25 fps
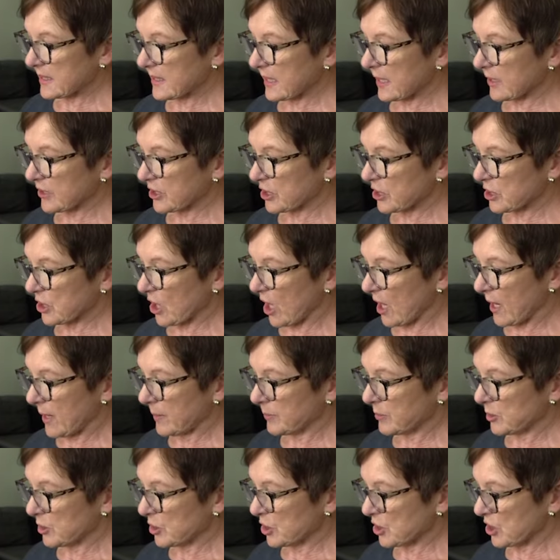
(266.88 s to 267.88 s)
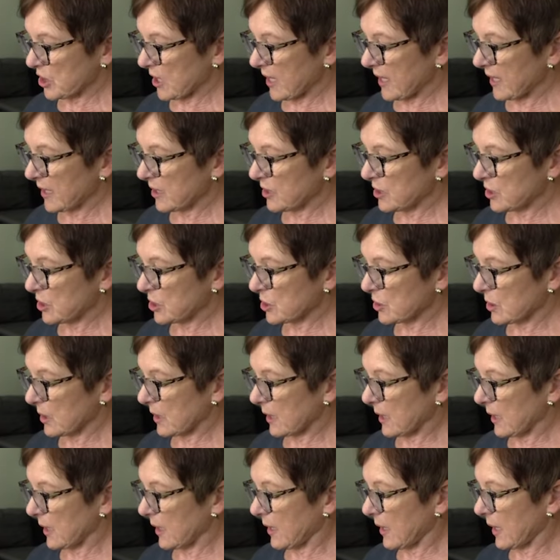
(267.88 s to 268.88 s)
now time to change
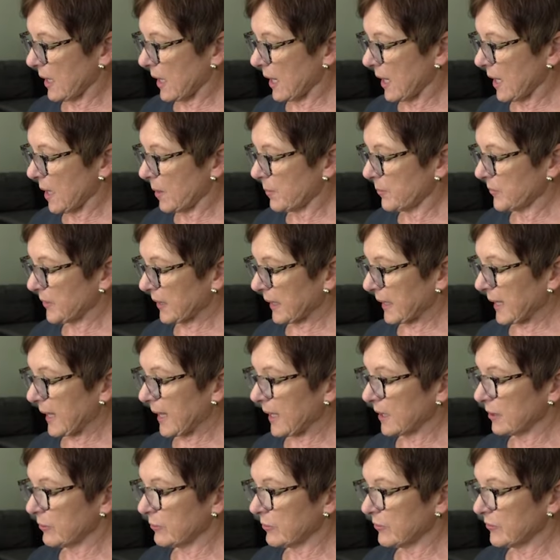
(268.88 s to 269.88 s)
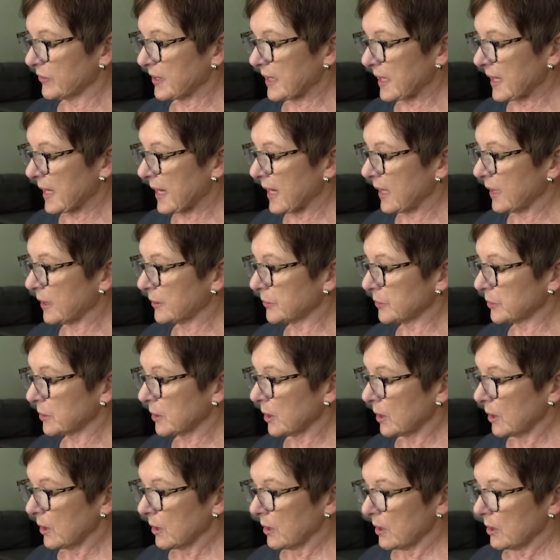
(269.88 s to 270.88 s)
the colour of the yarn
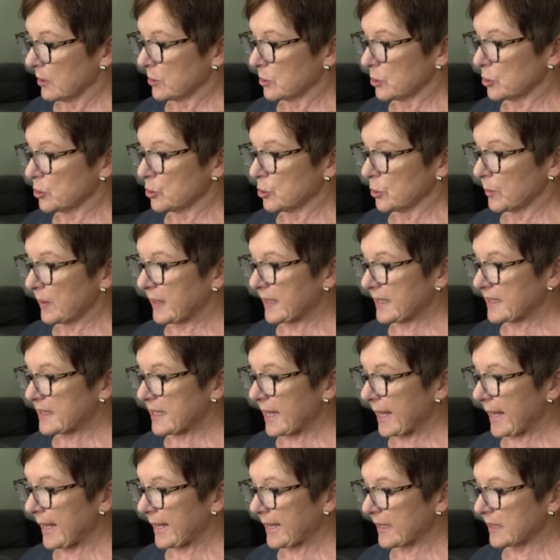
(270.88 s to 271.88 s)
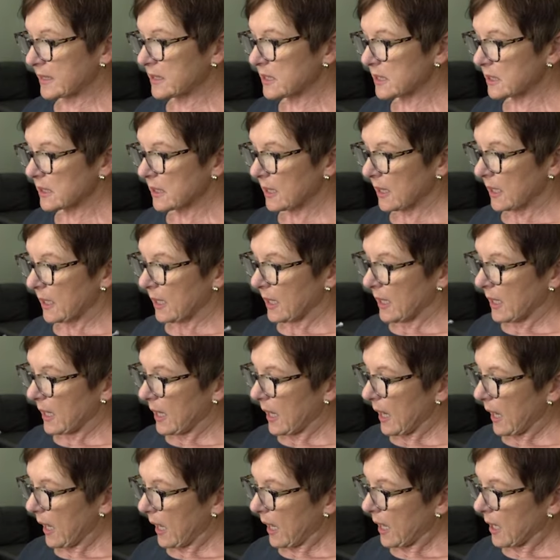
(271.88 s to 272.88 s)
to do his head.
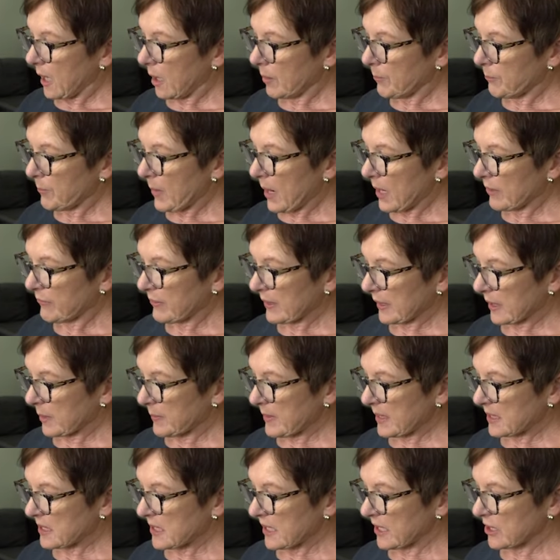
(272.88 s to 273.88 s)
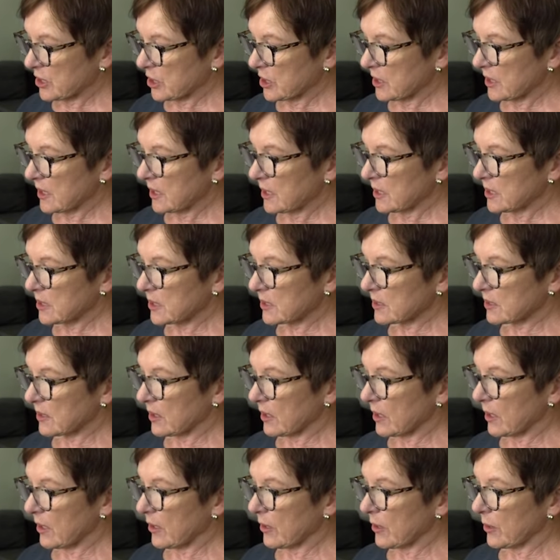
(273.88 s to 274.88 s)
My recommendation is
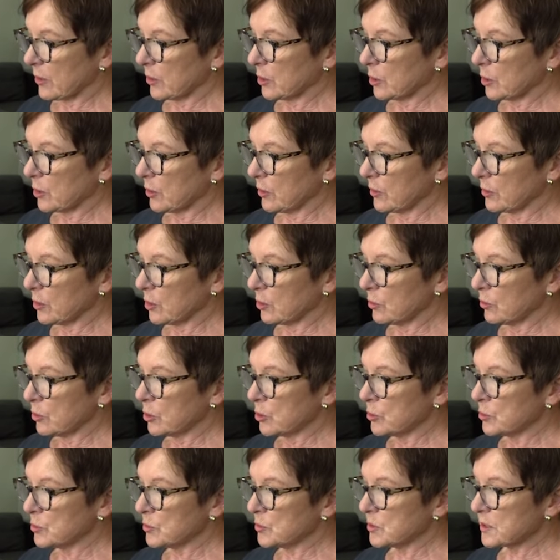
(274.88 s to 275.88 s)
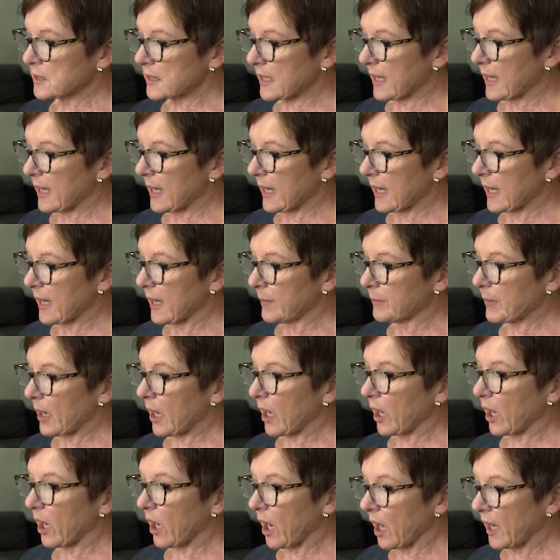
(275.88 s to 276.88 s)
you use
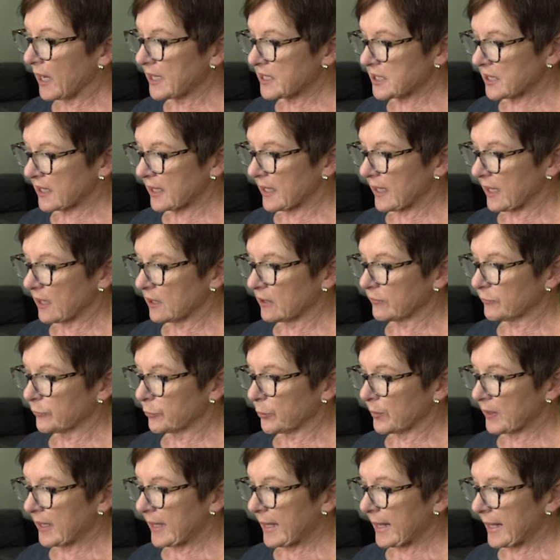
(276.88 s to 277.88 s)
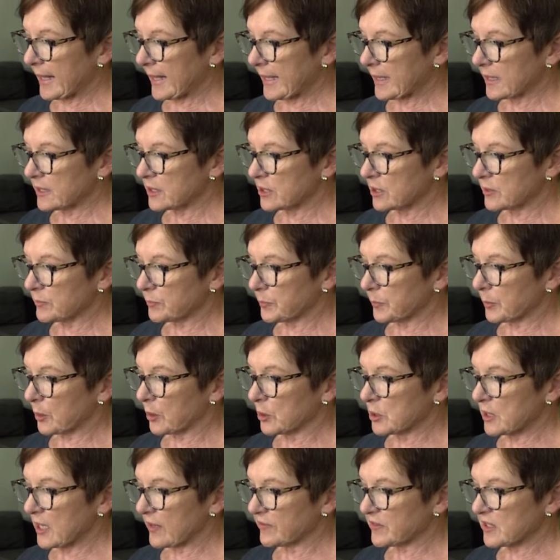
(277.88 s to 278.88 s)
a lighter colour for the head,
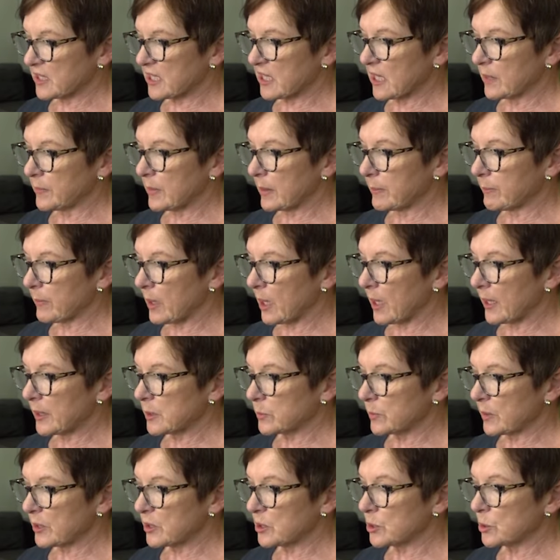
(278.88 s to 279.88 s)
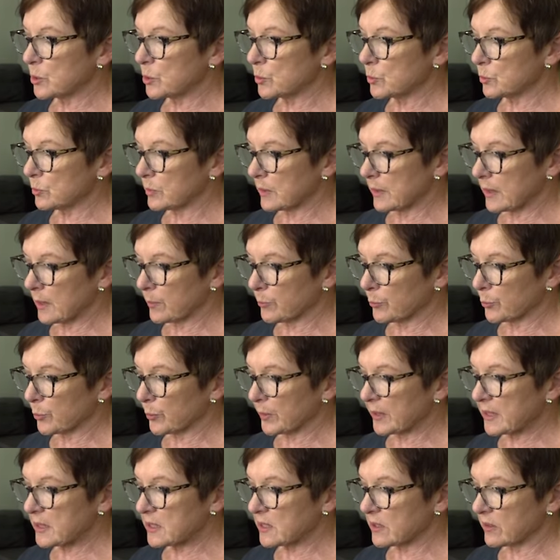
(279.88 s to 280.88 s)
because you have to keep in mind when you
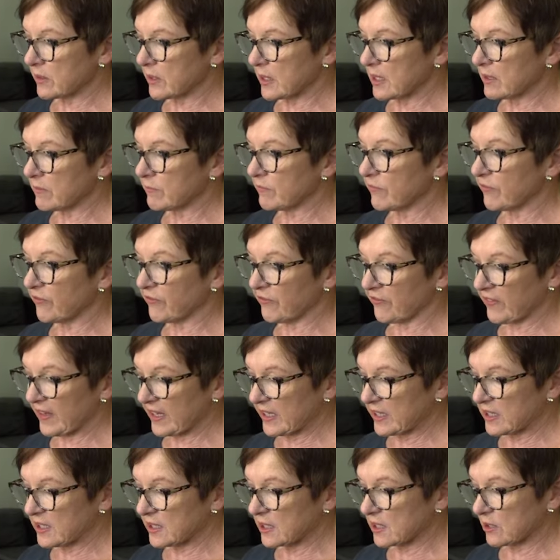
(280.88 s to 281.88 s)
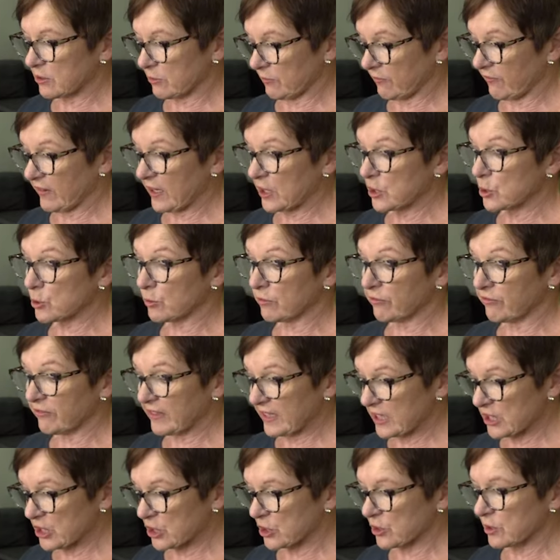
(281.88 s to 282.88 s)
embroider the facial
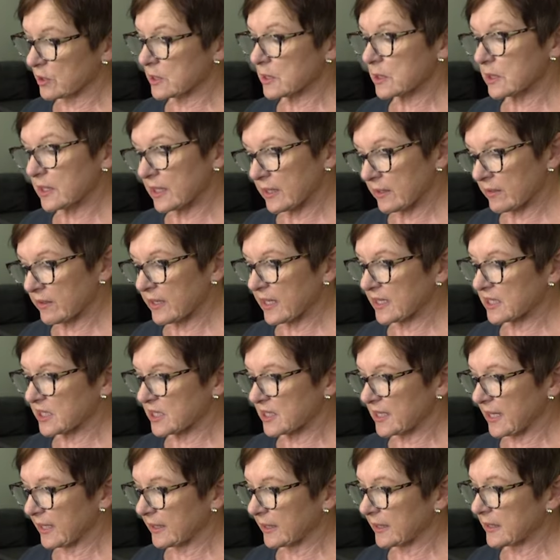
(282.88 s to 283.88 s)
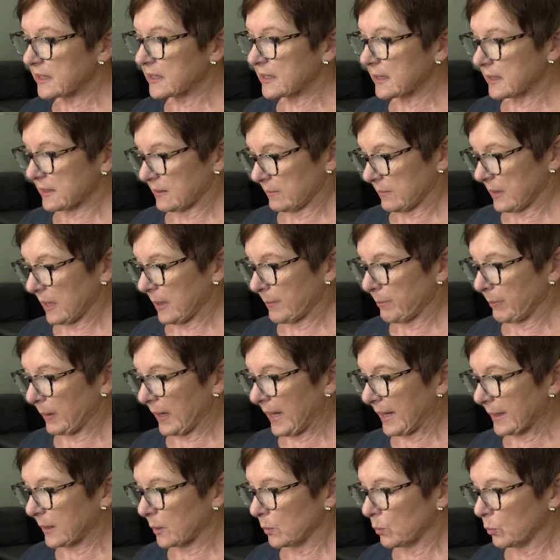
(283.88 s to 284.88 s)
features that's done in a
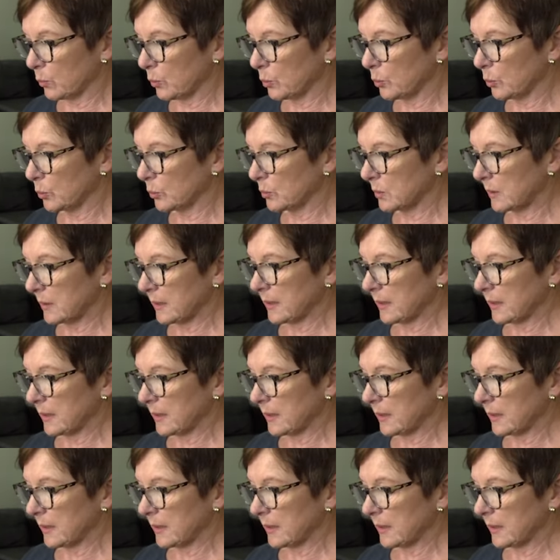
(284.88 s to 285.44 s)
black wool.